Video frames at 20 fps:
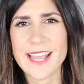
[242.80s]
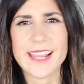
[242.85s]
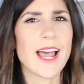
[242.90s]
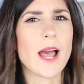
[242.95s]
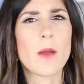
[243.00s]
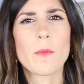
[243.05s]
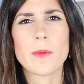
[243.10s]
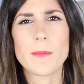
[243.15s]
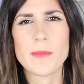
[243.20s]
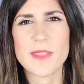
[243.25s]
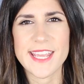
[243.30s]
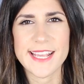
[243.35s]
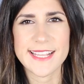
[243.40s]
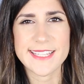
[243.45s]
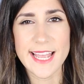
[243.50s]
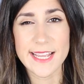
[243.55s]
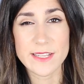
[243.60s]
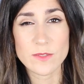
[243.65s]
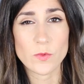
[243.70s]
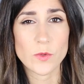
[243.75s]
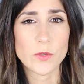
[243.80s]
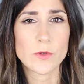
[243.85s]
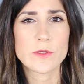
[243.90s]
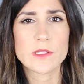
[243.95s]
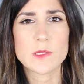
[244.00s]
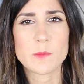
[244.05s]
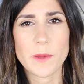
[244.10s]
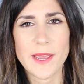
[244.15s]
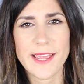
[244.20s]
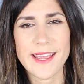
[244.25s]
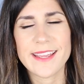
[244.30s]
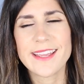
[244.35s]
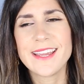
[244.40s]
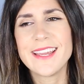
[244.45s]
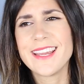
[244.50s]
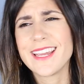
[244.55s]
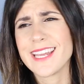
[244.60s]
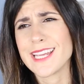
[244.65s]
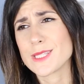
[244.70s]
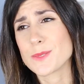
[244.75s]
I can't remember the exact rules, but
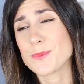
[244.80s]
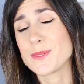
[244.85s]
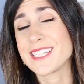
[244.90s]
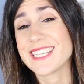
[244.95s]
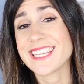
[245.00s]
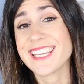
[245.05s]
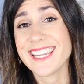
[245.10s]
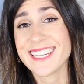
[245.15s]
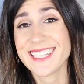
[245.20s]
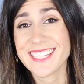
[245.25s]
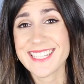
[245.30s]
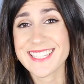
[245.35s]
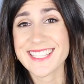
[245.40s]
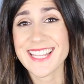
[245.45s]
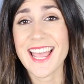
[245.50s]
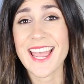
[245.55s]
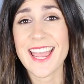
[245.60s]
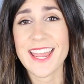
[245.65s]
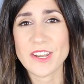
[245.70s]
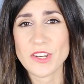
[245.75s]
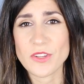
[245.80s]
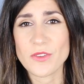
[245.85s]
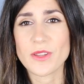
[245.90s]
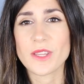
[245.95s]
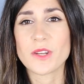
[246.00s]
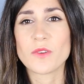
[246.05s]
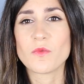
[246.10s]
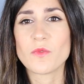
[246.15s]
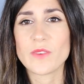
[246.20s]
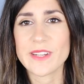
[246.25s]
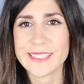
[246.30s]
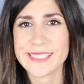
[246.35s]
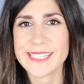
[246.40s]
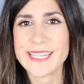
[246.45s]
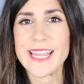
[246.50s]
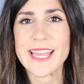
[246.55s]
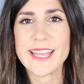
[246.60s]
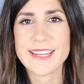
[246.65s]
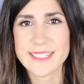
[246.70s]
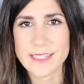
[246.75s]
it's ridiculous and you can
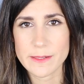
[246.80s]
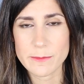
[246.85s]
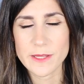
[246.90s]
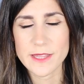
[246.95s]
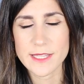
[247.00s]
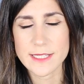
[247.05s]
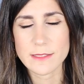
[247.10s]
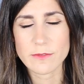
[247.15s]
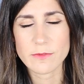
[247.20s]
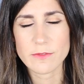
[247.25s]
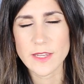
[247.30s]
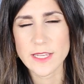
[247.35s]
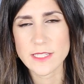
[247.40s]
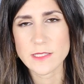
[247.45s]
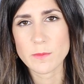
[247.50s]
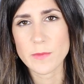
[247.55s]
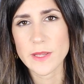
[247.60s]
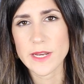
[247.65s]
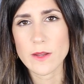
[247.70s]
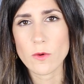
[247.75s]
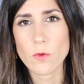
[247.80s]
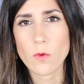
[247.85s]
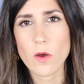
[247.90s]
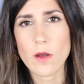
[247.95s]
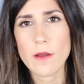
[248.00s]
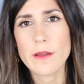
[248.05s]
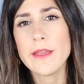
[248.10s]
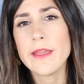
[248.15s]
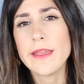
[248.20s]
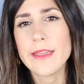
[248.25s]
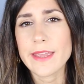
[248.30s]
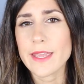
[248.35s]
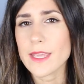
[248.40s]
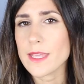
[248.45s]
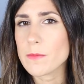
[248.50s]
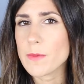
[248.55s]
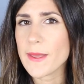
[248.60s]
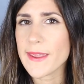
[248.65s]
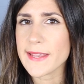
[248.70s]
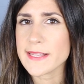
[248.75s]
really end up in this fierce bidding war.
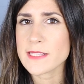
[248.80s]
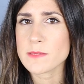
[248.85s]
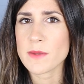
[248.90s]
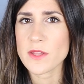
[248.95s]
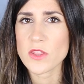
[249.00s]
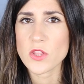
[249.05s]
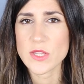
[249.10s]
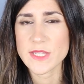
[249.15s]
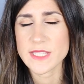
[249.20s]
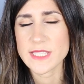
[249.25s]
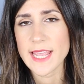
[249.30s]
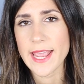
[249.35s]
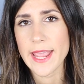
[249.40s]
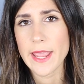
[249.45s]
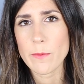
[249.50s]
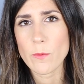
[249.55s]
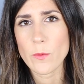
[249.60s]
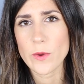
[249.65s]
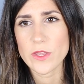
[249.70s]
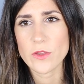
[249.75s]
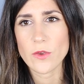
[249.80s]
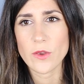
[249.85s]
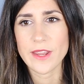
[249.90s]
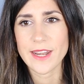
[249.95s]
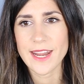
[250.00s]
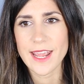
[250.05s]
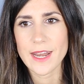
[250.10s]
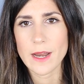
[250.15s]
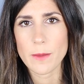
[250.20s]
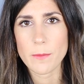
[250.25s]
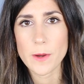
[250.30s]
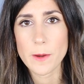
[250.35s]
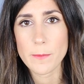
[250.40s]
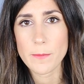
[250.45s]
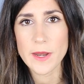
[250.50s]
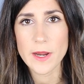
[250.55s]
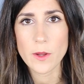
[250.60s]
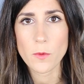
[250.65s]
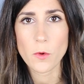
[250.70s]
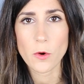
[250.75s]
eBay is much the same, where you can end up in a
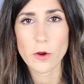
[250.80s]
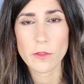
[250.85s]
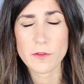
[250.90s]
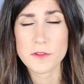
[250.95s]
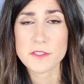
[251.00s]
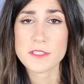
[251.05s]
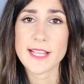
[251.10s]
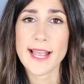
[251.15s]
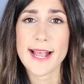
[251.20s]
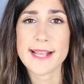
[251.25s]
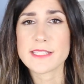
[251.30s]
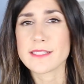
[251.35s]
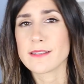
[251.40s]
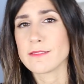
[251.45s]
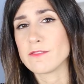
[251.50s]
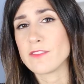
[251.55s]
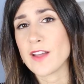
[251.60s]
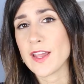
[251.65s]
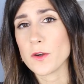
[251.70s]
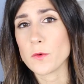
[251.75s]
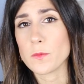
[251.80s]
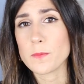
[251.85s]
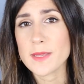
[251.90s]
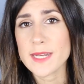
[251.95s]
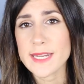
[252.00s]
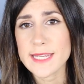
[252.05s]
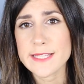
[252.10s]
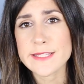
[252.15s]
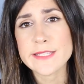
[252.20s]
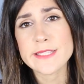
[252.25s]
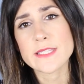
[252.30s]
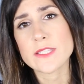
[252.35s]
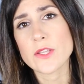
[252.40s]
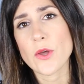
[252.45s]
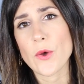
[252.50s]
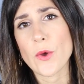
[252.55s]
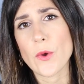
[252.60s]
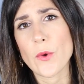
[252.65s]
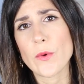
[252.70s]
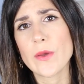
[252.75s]
bidding war in those last final minutes.
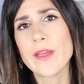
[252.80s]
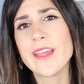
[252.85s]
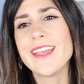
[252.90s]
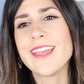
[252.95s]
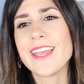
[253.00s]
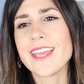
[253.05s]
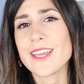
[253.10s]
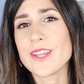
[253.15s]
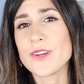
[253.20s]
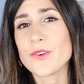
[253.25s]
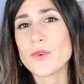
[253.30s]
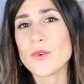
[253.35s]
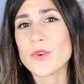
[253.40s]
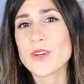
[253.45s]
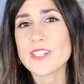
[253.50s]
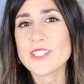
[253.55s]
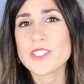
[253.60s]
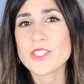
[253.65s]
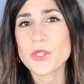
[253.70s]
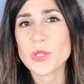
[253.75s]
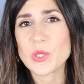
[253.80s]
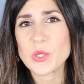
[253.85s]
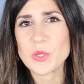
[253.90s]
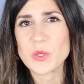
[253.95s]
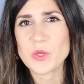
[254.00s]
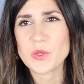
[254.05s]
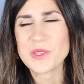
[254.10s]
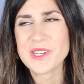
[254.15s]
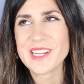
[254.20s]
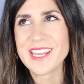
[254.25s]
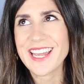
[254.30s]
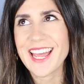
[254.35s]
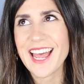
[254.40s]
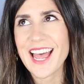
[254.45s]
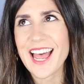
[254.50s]
So in order to,